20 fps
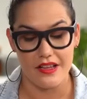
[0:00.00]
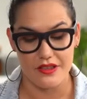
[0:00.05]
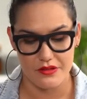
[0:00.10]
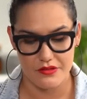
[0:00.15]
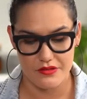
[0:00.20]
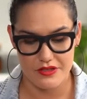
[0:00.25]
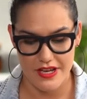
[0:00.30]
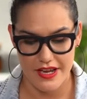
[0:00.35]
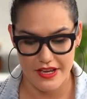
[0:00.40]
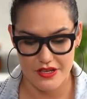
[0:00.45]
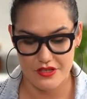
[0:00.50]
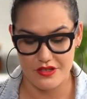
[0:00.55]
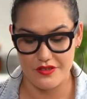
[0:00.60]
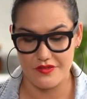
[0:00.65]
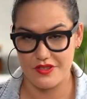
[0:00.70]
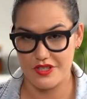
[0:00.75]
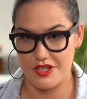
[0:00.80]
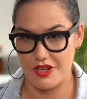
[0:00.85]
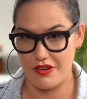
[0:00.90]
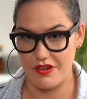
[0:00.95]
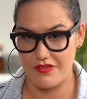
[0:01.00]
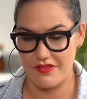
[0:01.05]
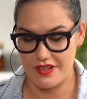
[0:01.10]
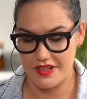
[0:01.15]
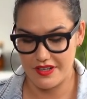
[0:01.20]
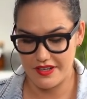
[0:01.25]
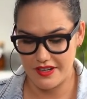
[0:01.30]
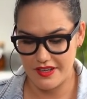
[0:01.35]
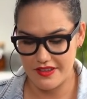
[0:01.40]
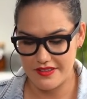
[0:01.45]
a little dash of sherry
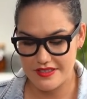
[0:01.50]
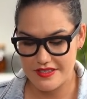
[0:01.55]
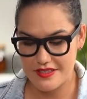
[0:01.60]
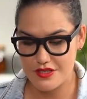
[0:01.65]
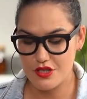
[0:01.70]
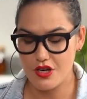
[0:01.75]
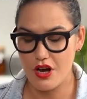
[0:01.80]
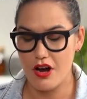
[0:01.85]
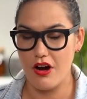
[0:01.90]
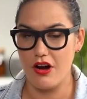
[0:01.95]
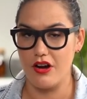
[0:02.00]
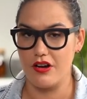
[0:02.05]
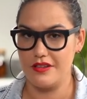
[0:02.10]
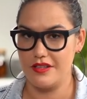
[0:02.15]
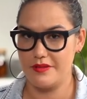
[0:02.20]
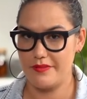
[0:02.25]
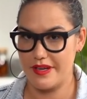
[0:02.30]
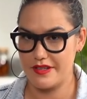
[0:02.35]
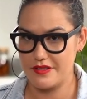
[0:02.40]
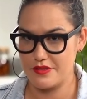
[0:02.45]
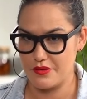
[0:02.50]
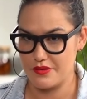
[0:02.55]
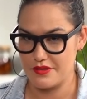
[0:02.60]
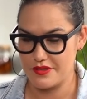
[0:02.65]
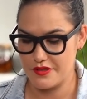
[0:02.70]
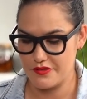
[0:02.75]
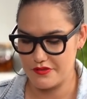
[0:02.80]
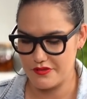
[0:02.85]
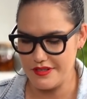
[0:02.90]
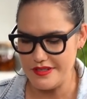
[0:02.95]
vinegar. This totally makes all the
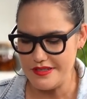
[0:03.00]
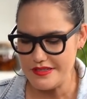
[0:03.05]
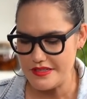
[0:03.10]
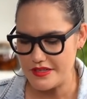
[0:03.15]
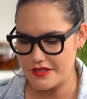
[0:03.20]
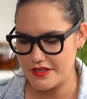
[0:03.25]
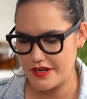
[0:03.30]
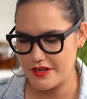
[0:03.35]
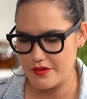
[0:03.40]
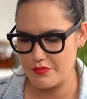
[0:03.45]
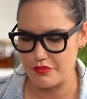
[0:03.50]
difference. It kind